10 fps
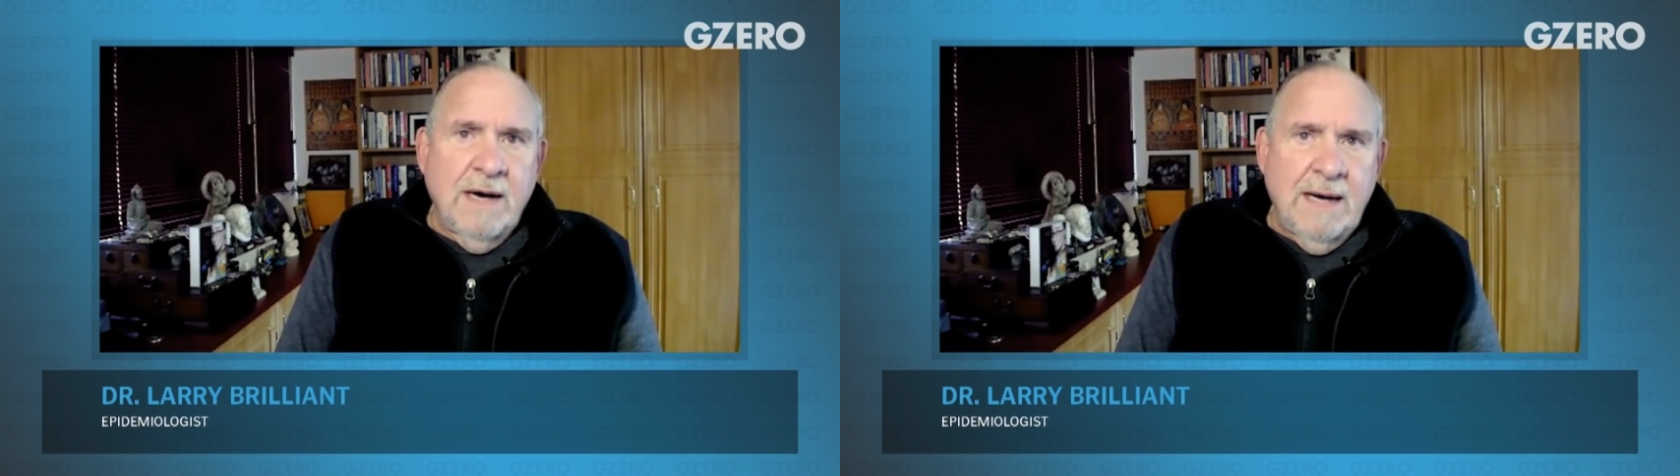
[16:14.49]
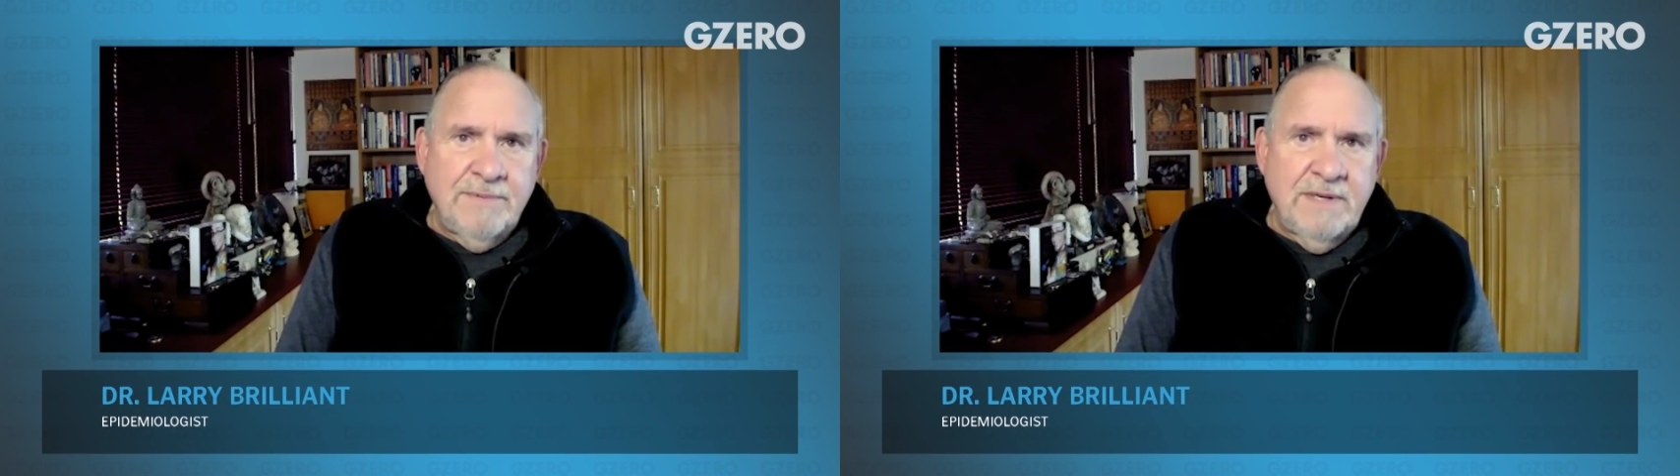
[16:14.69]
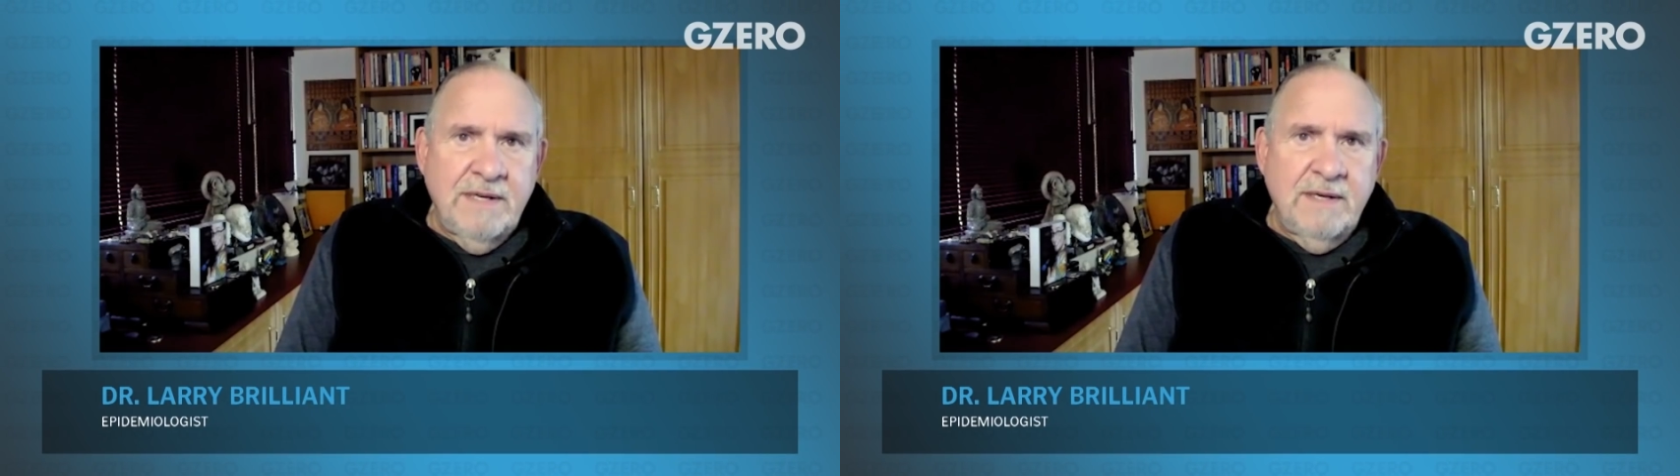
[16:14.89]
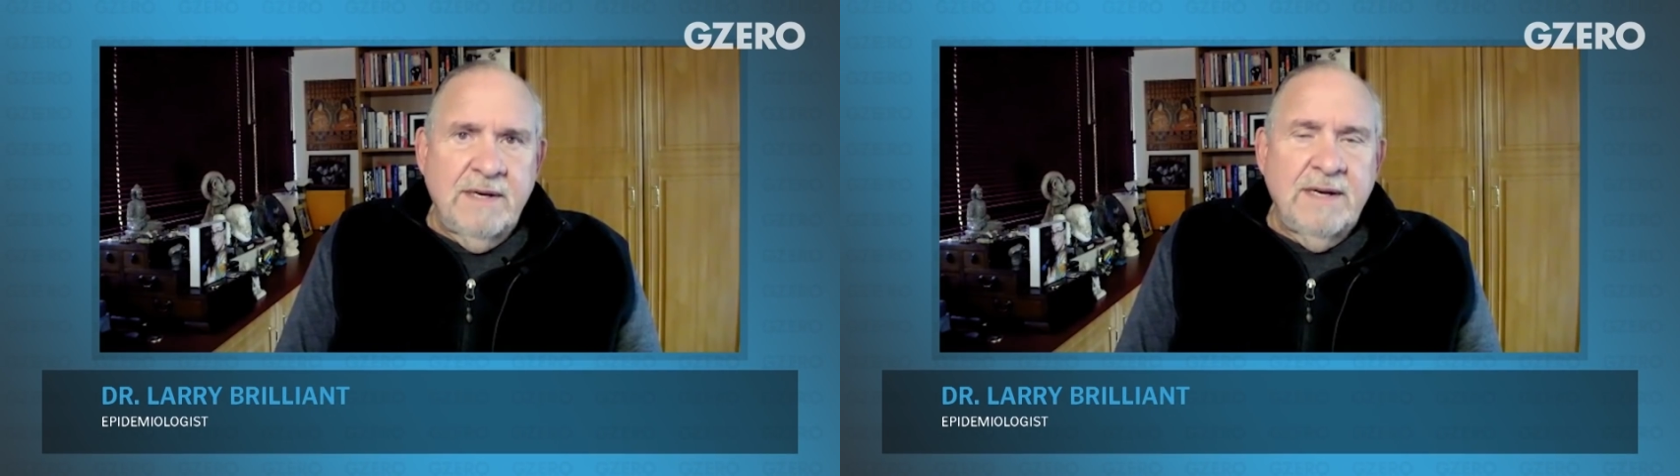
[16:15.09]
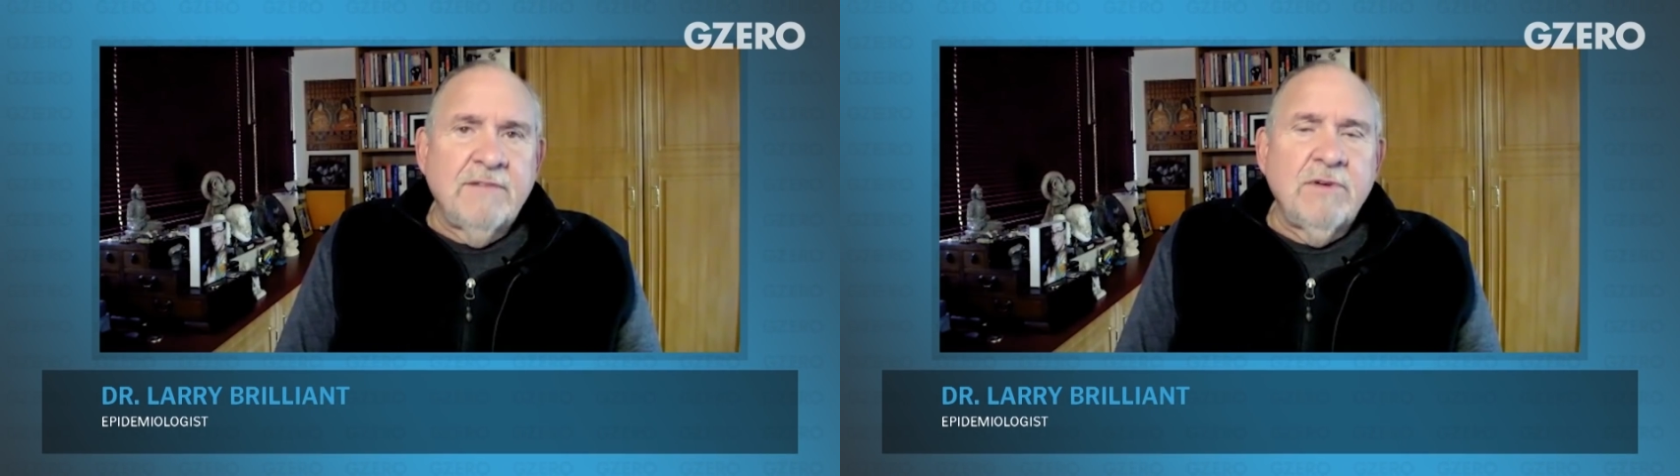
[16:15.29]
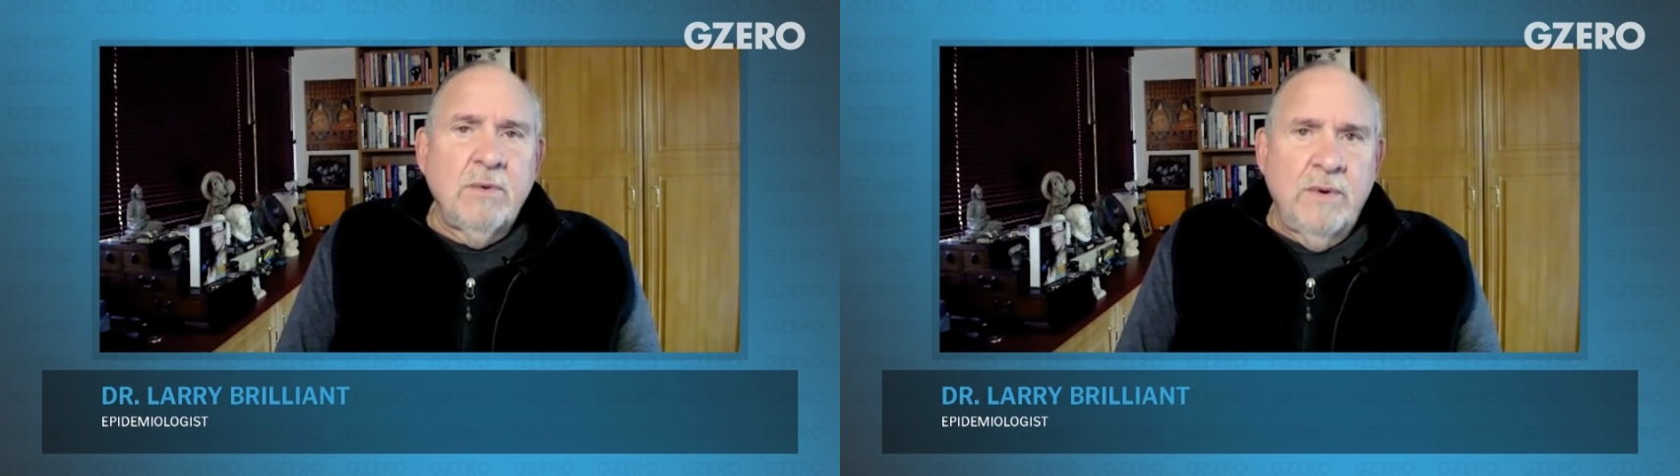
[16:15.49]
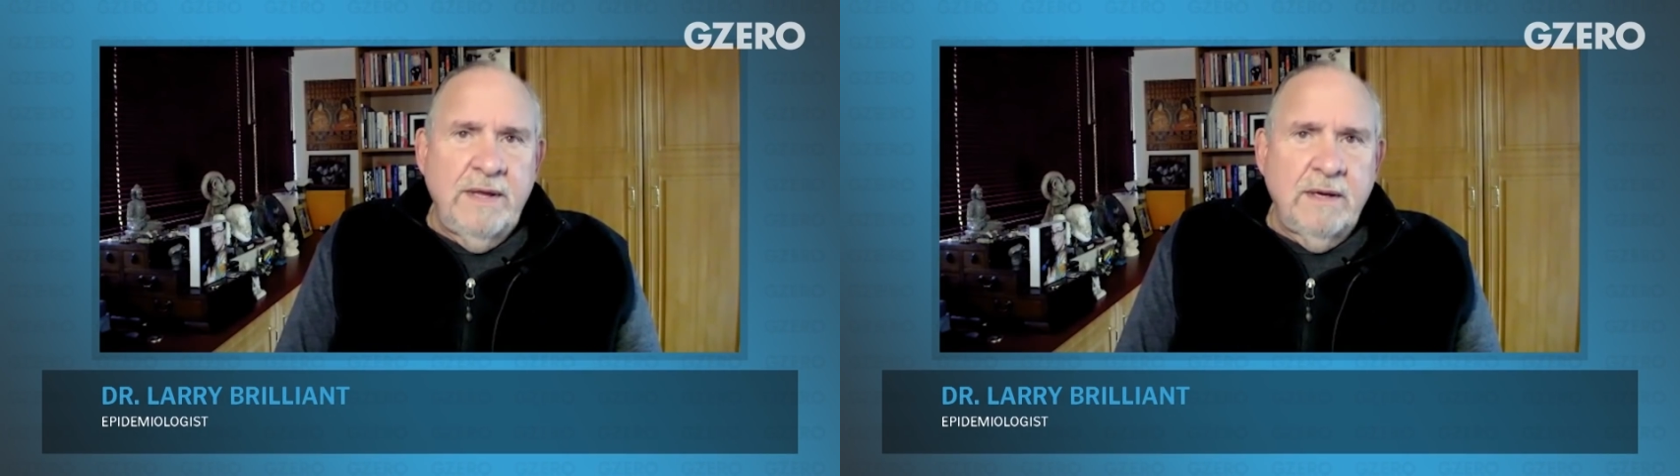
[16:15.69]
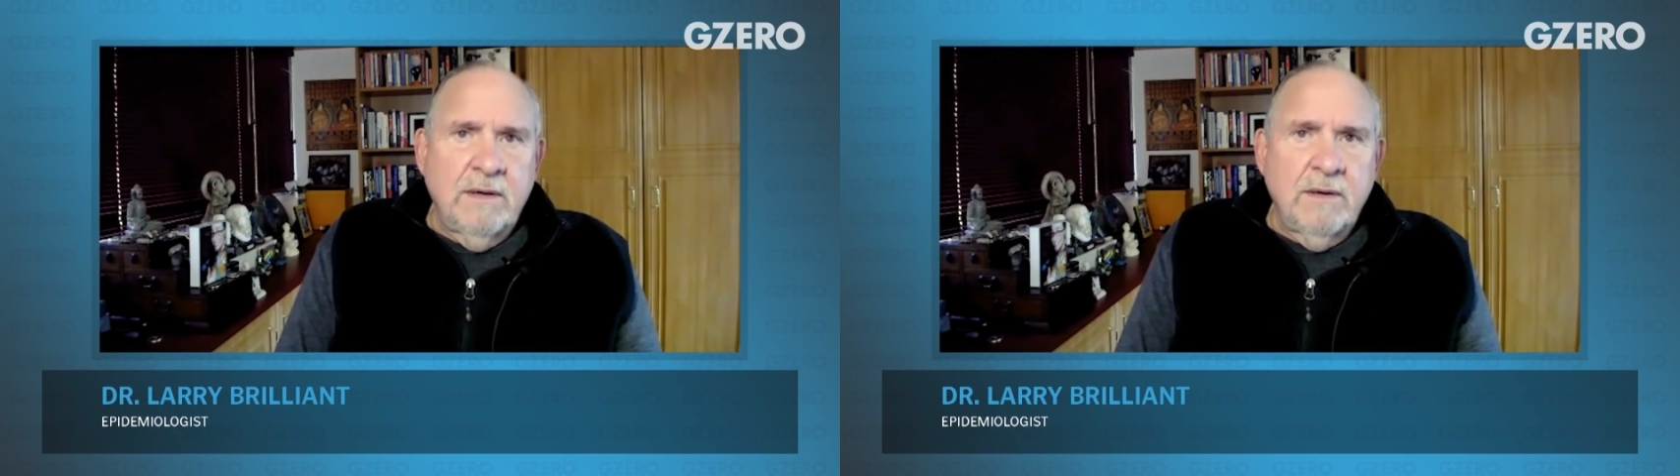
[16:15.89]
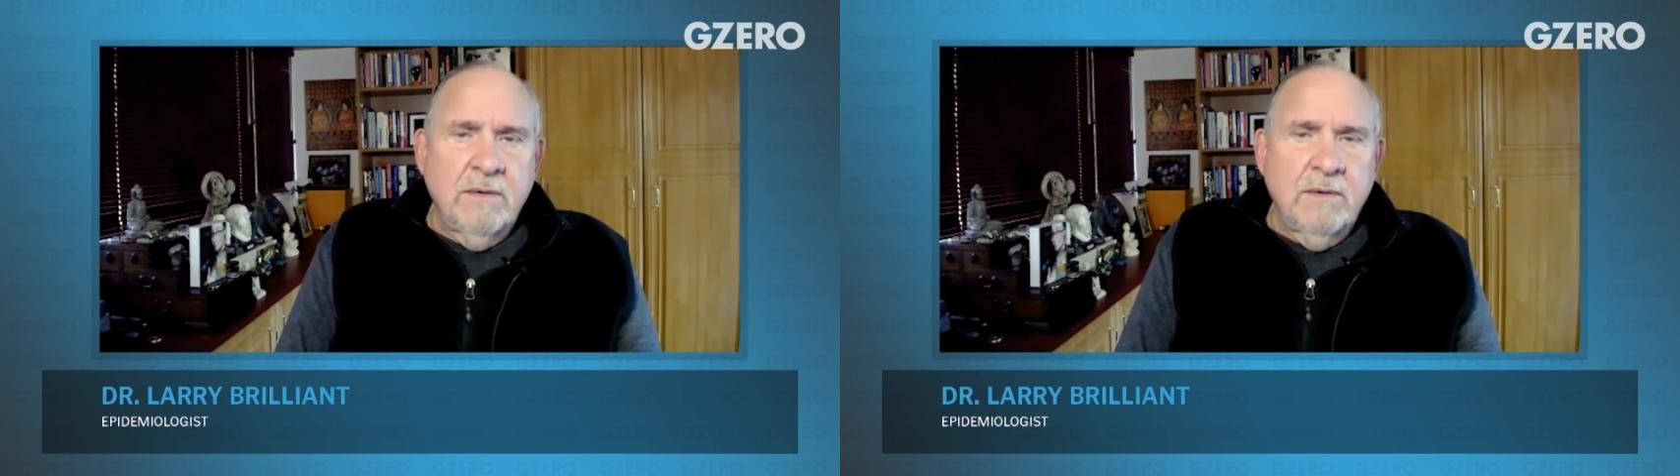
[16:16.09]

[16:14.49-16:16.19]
opt in and every week